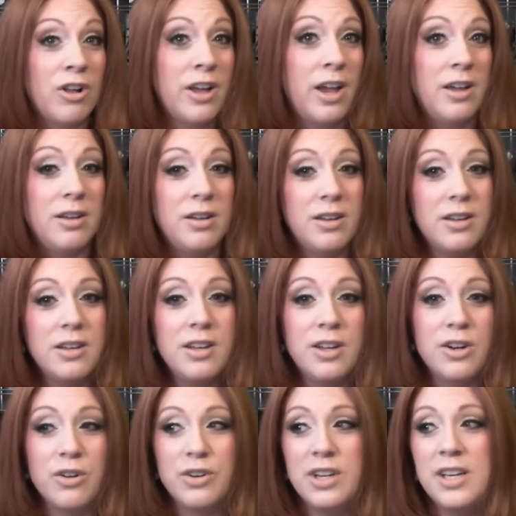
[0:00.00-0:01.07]
I, you
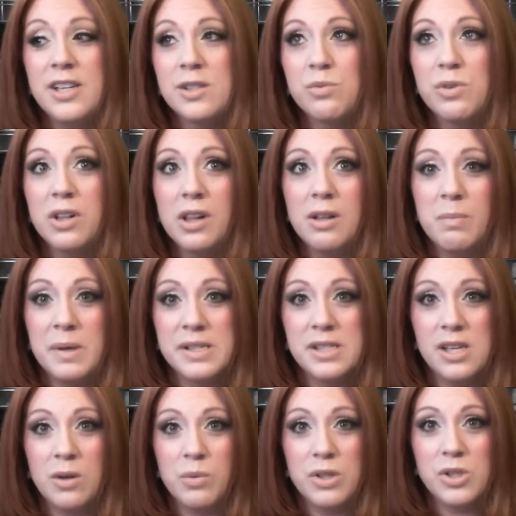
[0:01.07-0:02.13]
know, and he's really
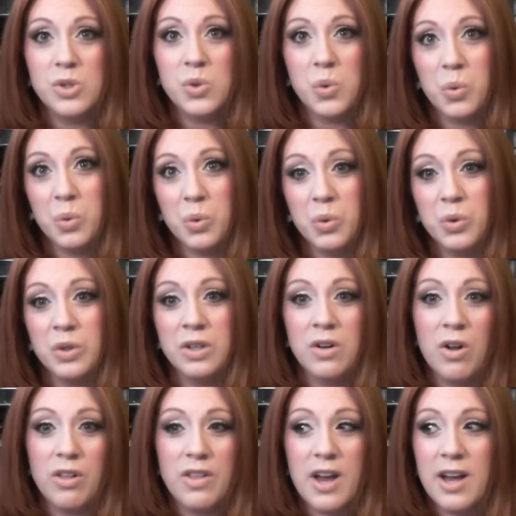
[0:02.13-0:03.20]
busy with school and
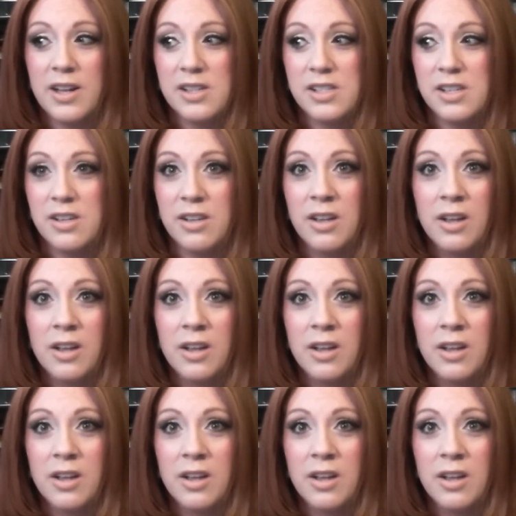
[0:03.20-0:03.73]
all that to